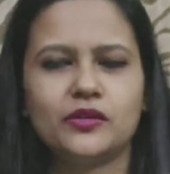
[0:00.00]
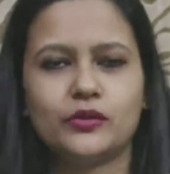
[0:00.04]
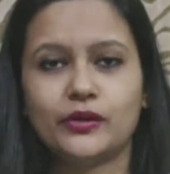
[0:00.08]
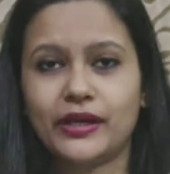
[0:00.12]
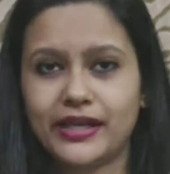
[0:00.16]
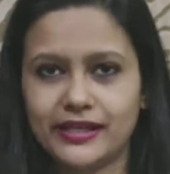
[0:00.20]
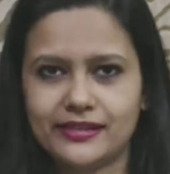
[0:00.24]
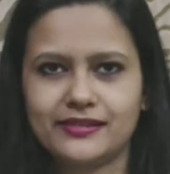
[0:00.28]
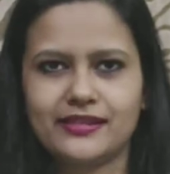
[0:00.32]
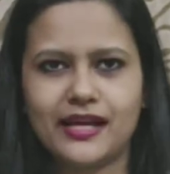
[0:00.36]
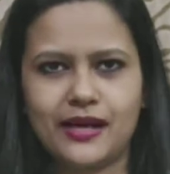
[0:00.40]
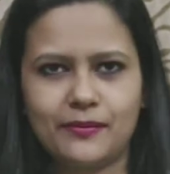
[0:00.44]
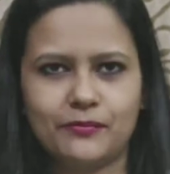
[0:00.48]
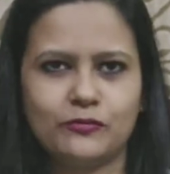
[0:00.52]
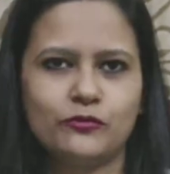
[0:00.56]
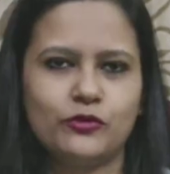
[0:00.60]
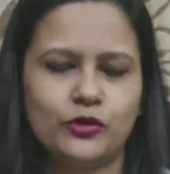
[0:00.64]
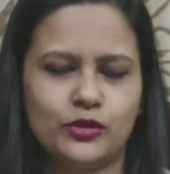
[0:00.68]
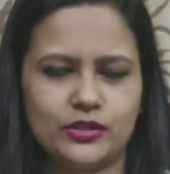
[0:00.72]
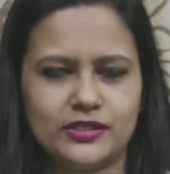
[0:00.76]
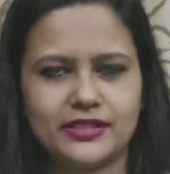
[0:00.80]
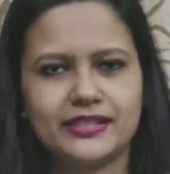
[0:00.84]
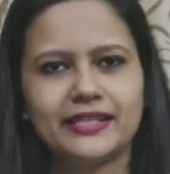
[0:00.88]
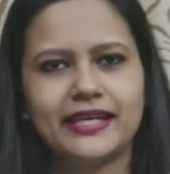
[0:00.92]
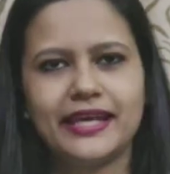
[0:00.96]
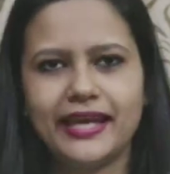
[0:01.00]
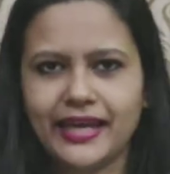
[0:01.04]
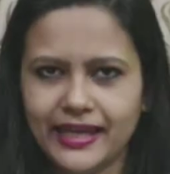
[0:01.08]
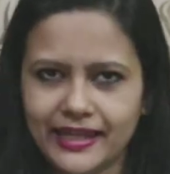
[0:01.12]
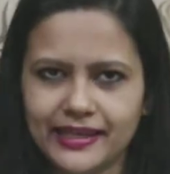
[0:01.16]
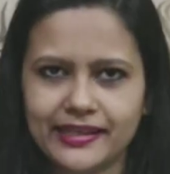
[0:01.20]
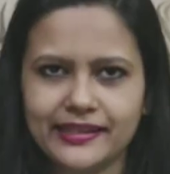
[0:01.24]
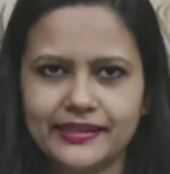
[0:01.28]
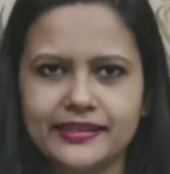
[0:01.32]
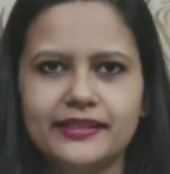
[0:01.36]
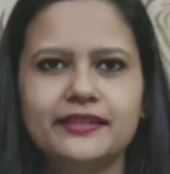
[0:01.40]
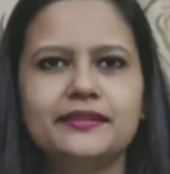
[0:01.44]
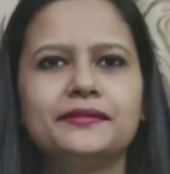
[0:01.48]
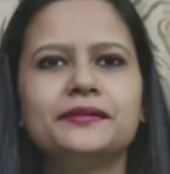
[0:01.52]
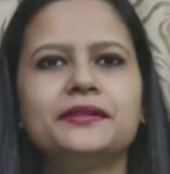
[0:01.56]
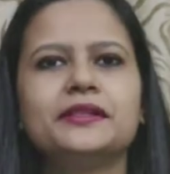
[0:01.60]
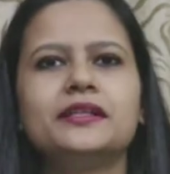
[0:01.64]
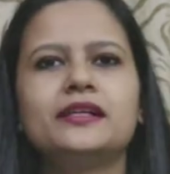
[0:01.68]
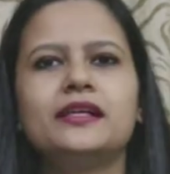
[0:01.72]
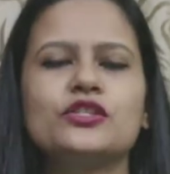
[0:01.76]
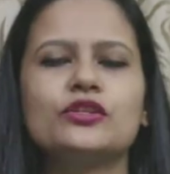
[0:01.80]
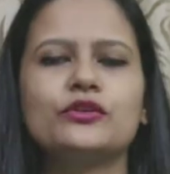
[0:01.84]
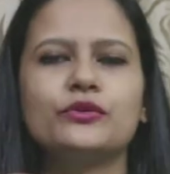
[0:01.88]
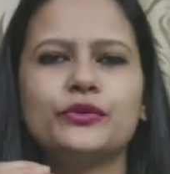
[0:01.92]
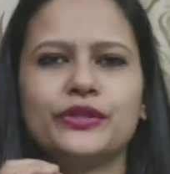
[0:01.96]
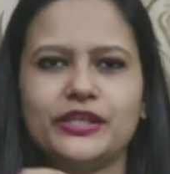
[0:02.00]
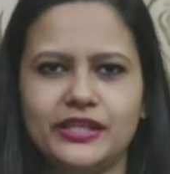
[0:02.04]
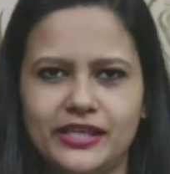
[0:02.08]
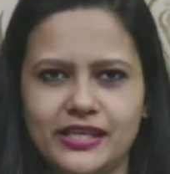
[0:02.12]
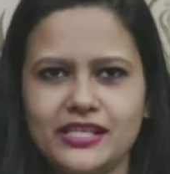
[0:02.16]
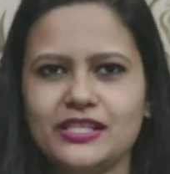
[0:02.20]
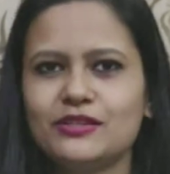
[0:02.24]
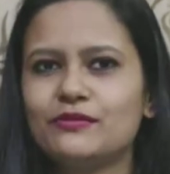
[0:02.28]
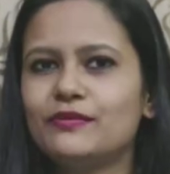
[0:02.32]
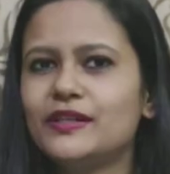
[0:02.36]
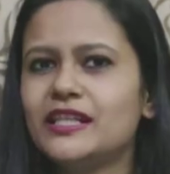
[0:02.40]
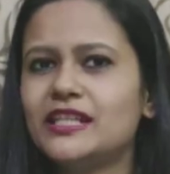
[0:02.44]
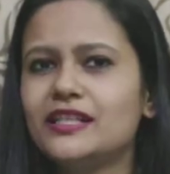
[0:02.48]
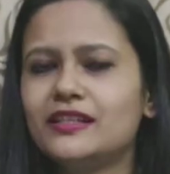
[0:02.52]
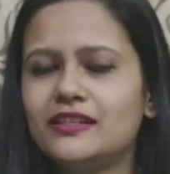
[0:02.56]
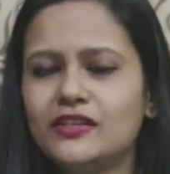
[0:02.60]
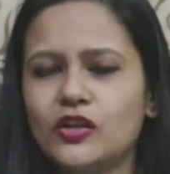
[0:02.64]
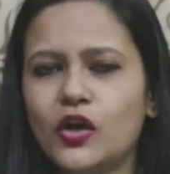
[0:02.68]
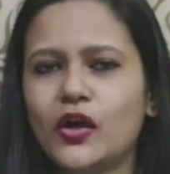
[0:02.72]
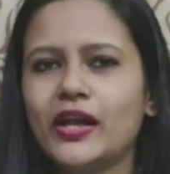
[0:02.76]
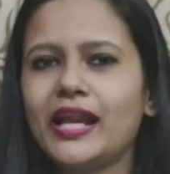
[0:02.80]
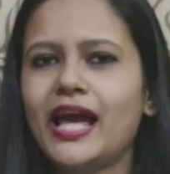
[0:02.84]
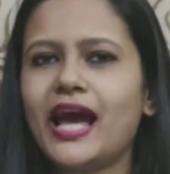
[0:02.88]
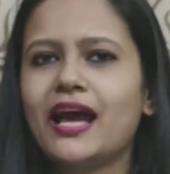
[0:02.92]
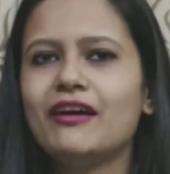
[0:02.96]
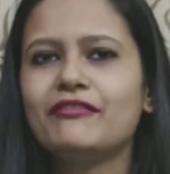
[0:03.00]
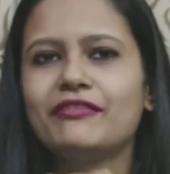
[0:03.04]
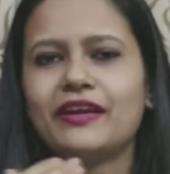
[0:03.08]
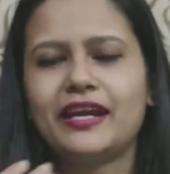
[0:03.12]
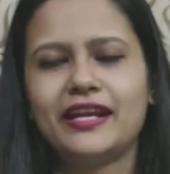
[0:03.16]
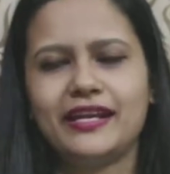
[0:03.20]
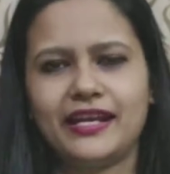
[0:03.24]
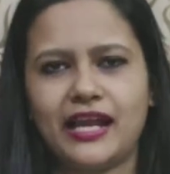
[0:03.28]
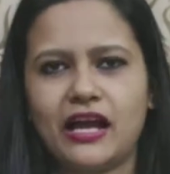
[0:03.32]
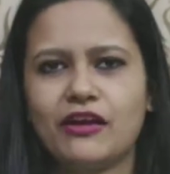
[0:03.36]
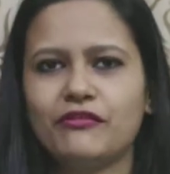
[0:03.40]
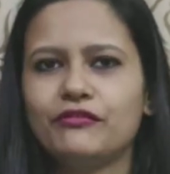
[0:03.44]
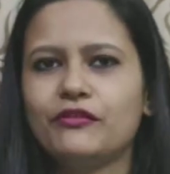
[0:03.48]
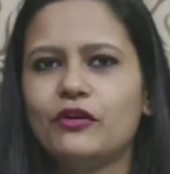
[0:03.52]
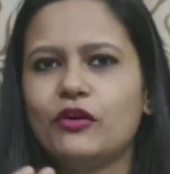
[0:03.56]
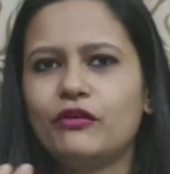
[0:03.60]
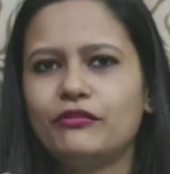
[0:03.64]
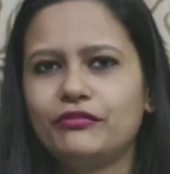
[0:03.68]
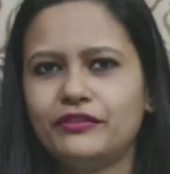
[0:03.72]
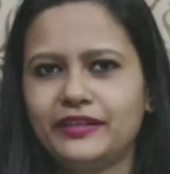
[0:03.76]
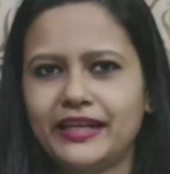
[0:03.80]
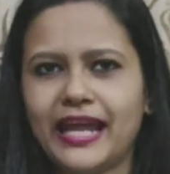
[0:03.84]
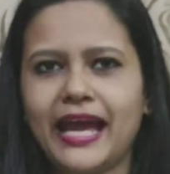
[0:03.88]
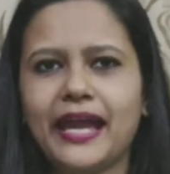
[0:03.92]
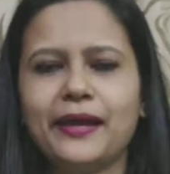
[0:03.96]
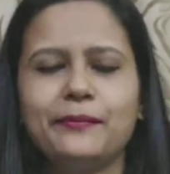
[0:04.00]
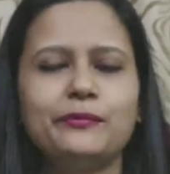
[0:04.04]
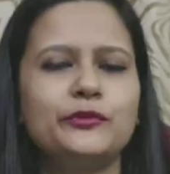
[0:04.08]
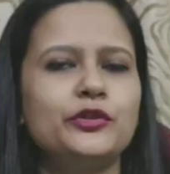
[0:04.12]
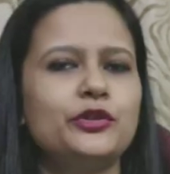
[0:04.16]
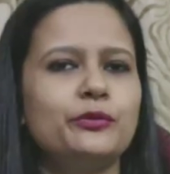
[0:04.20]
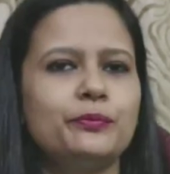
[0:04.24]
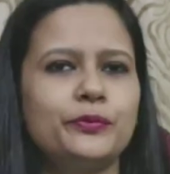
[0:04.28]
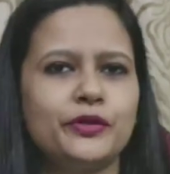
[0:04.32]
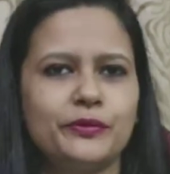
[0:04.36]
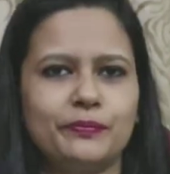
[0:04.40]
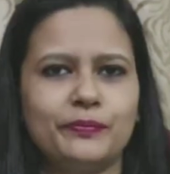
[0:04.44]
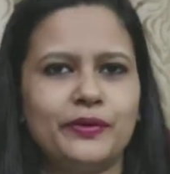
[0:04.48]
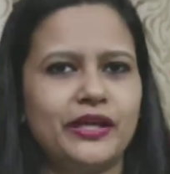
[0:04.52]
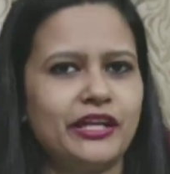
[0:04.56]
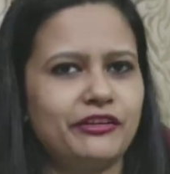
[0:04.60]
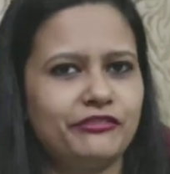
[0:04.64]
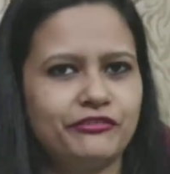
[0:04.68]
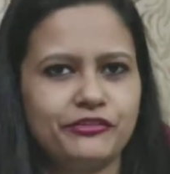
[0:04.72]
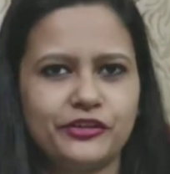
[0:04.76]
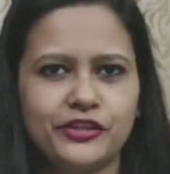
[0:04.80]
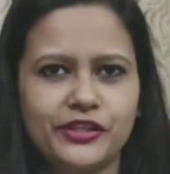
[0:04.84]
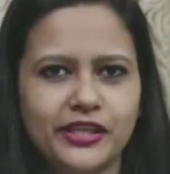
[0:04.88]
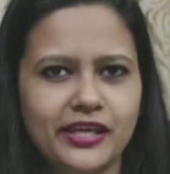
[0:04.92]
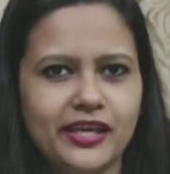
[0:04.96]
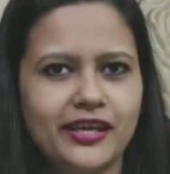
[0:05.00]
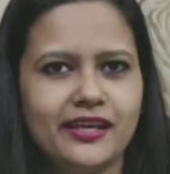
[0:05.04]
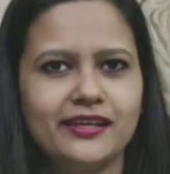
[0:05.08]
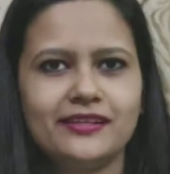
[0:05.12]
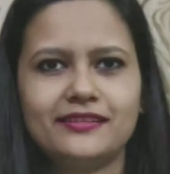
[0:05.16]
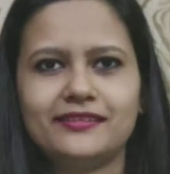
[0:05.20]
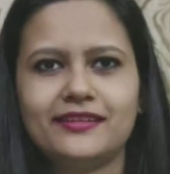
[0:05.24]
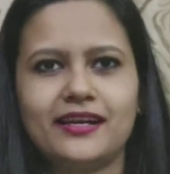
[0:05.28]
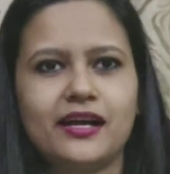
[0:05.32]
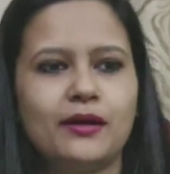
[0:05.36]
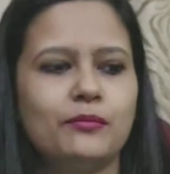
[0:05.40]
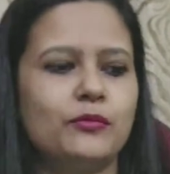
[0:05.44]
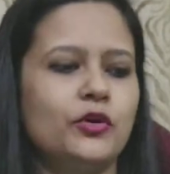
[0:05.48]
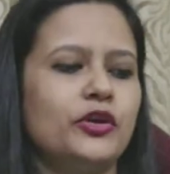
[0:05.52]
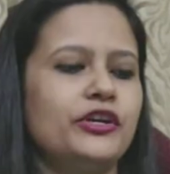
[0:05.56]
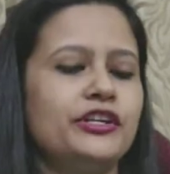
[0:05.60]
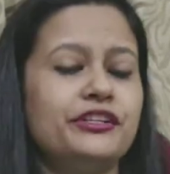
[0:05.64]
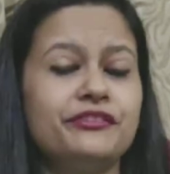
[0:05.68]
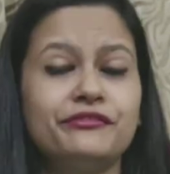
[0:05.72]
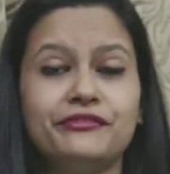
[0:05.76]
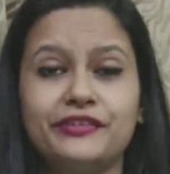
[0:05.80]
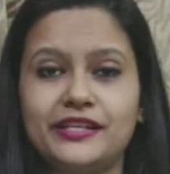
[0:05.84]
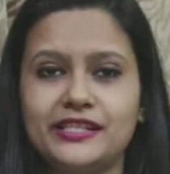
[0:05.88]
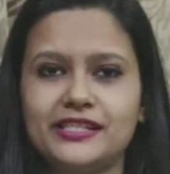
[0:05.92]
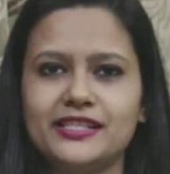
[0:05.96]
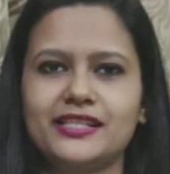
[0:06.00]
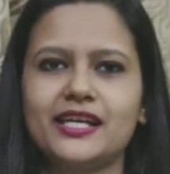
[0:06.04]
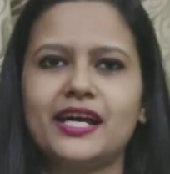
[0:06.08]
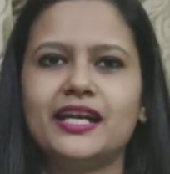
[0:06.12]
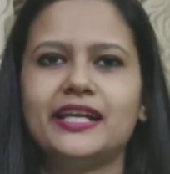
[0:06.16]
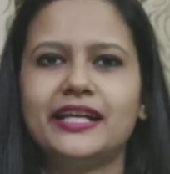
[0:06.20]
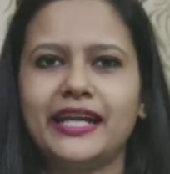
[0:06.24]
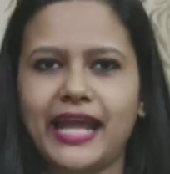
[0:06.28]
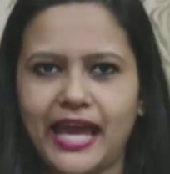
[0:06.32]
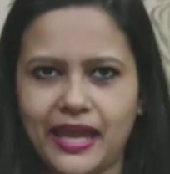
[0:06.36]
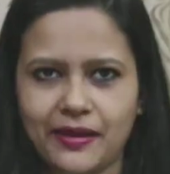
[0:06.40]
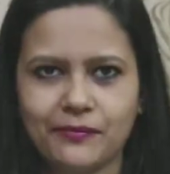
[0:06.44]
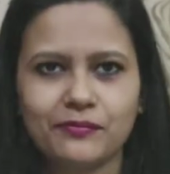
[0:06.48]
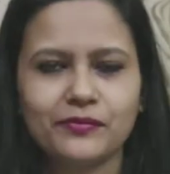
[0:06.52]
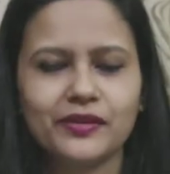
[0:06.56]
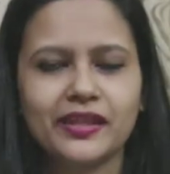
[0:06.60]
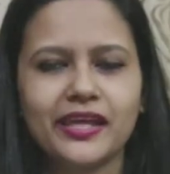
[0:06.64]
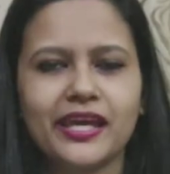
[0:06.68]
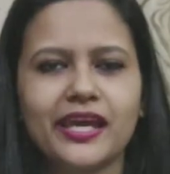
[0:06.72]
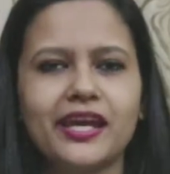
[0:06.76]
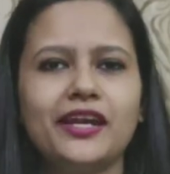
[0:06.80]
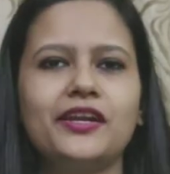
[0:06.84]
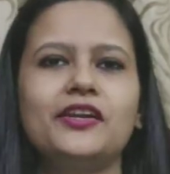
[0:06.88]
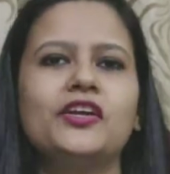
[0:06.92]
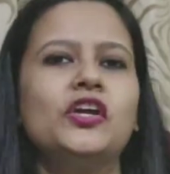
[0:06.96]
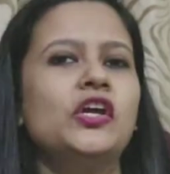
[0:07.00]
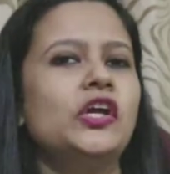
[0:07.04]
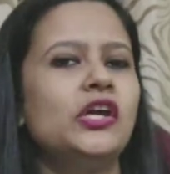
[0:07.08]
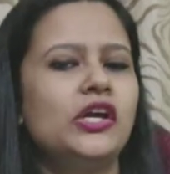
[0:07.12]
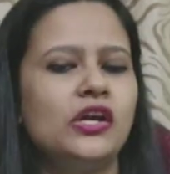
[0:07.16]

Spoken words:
the exam was held. So yes, we did not have enough of time to prepare for the exam or invest our time there.